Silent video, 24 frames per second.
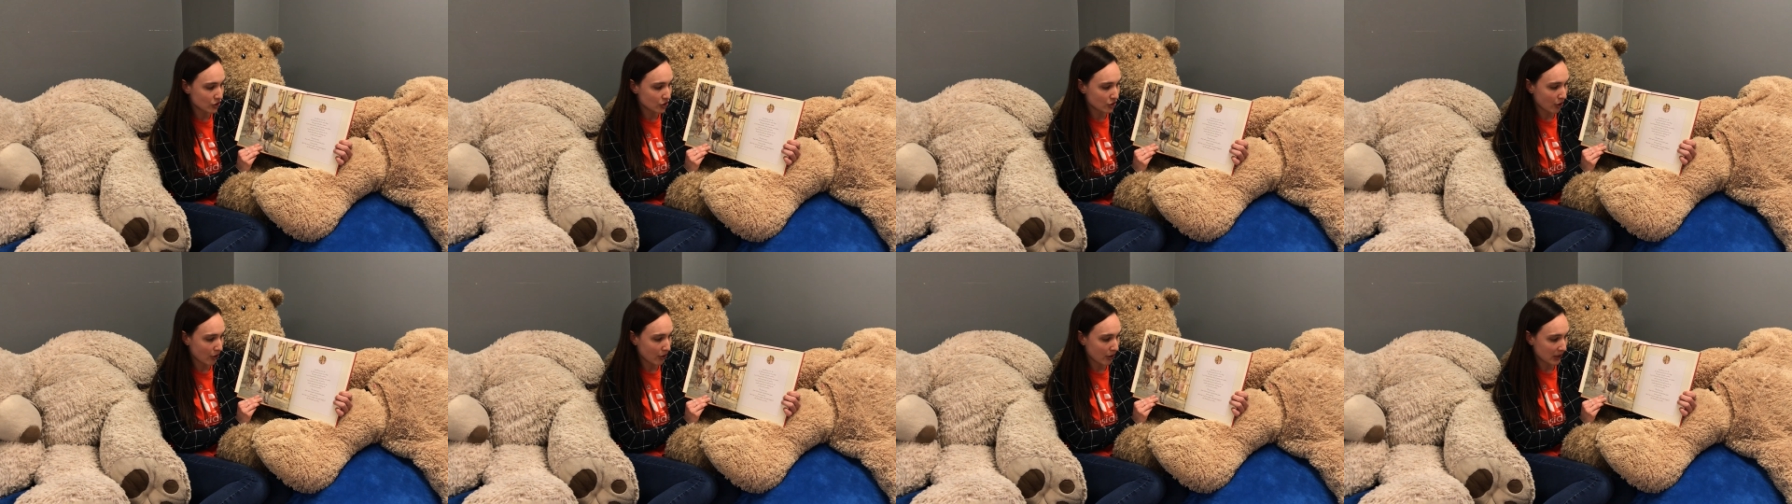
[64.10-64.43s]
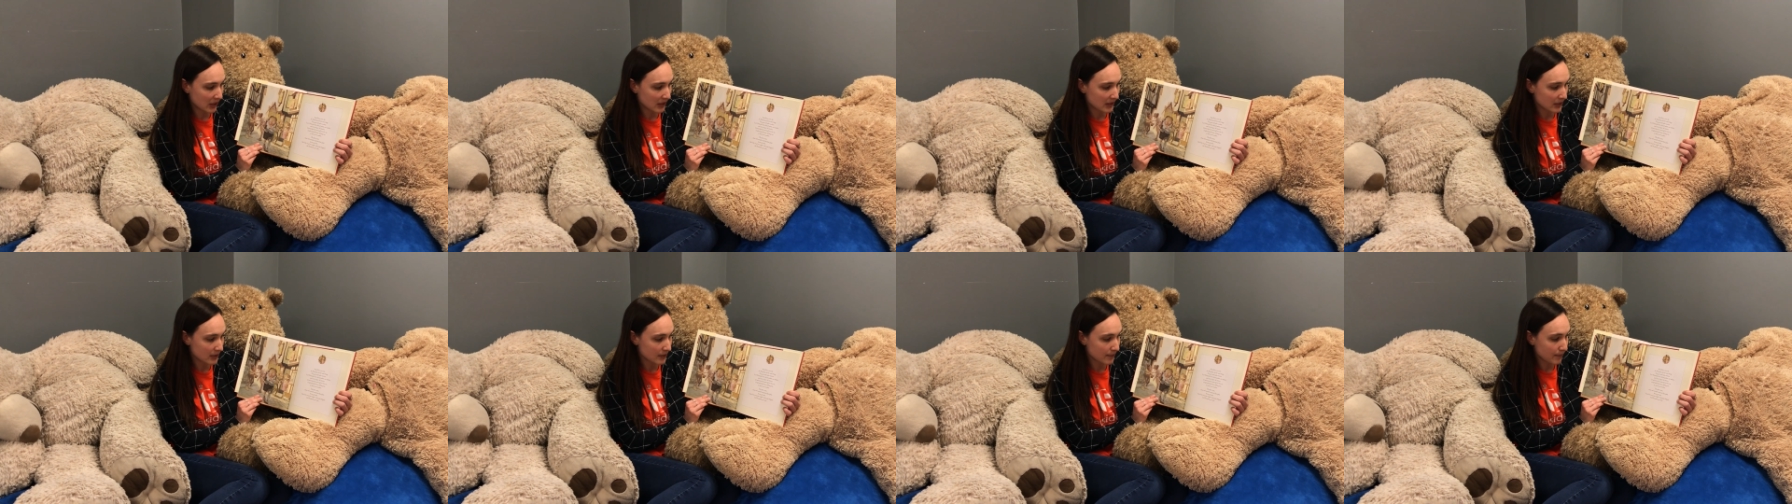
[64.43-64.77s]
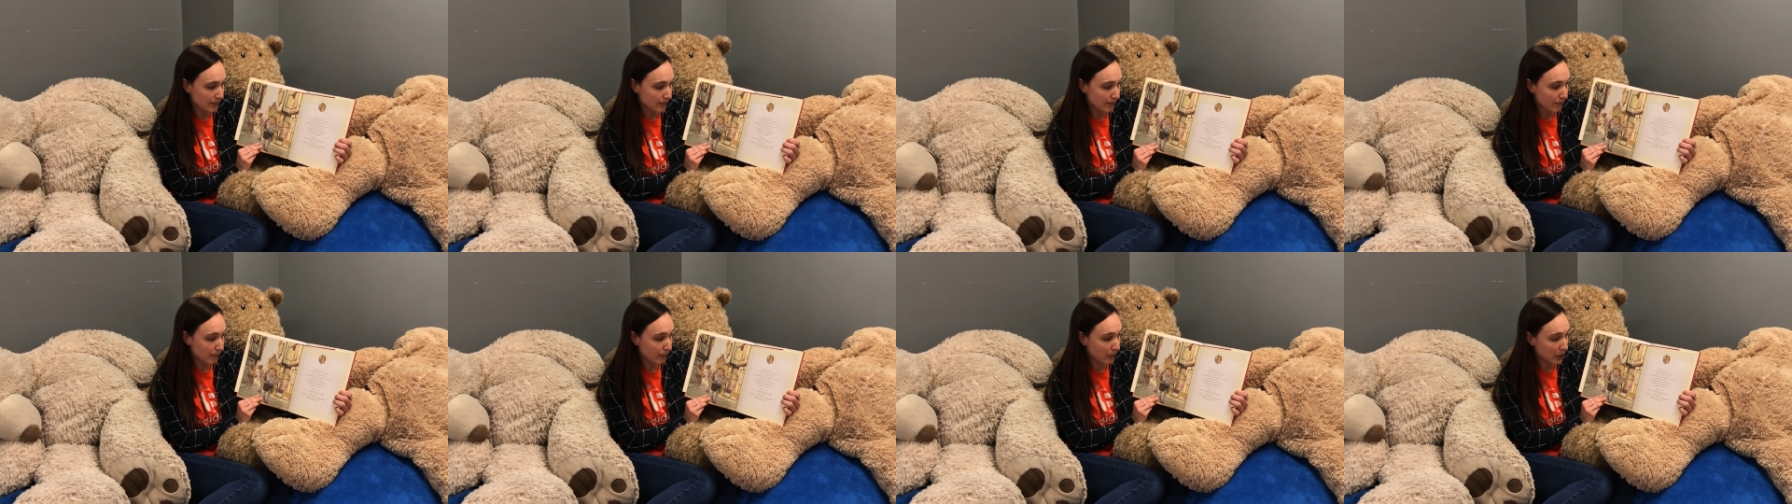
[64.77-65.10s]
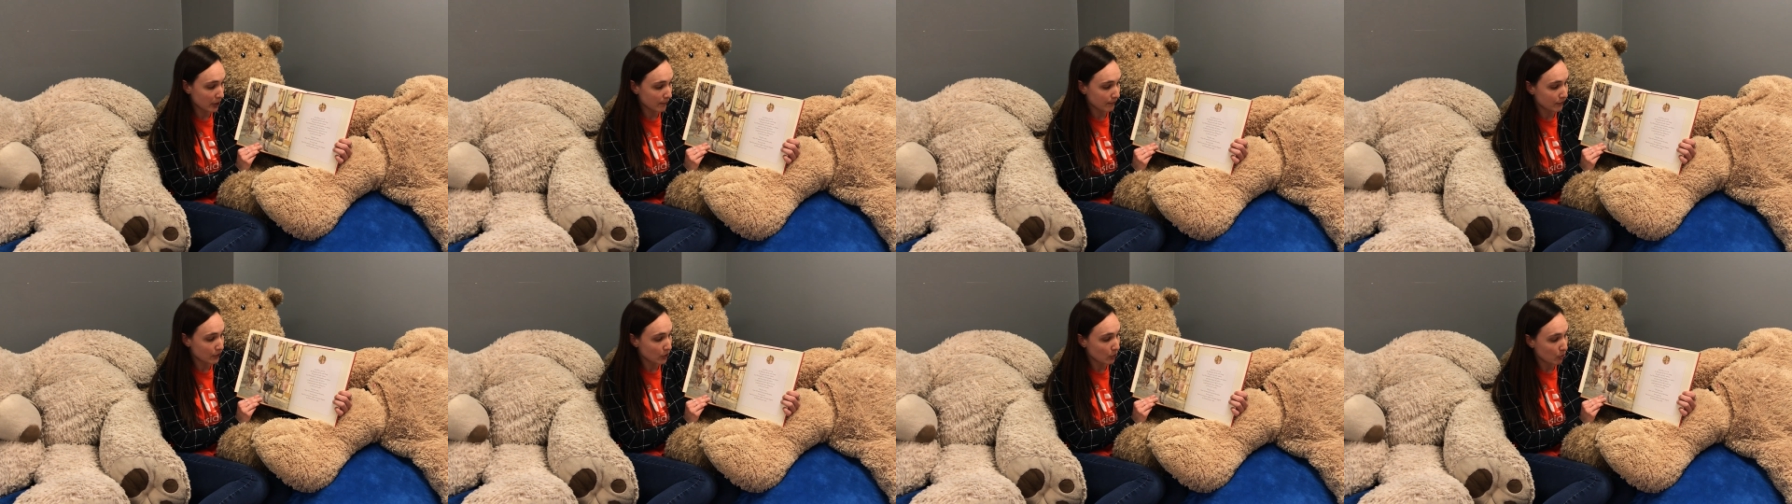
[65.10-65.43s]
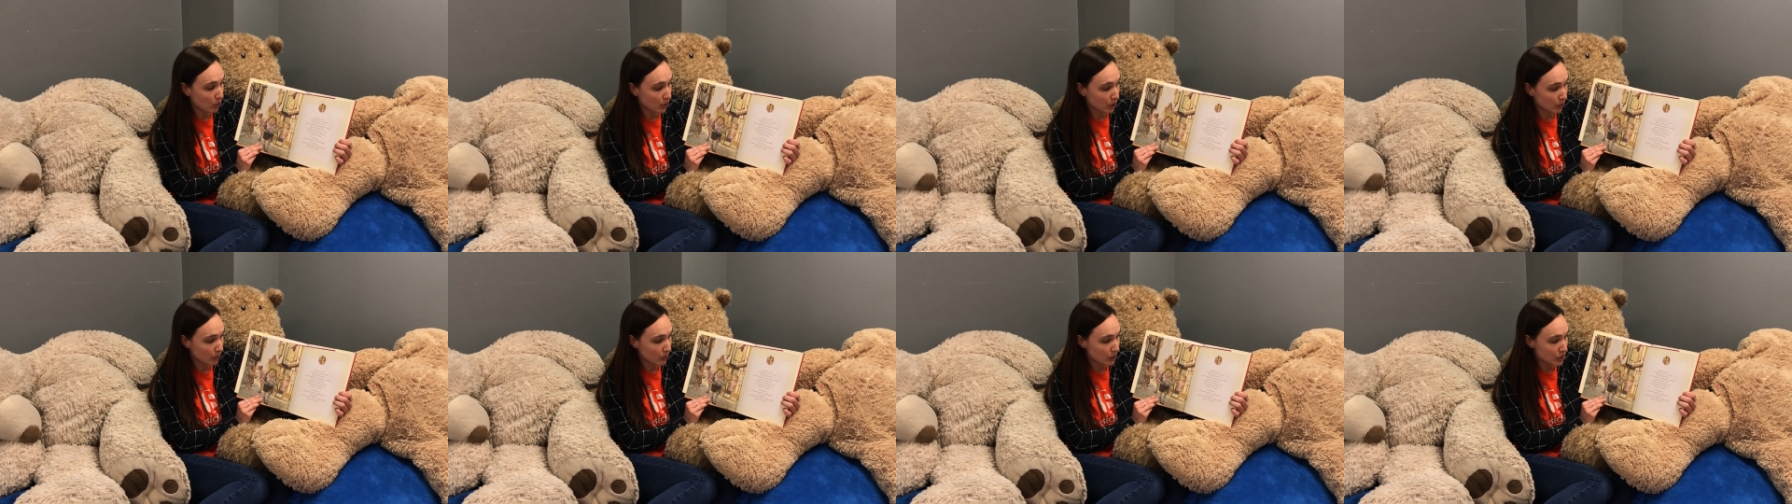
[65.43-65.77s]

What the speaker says: stars. But if the wood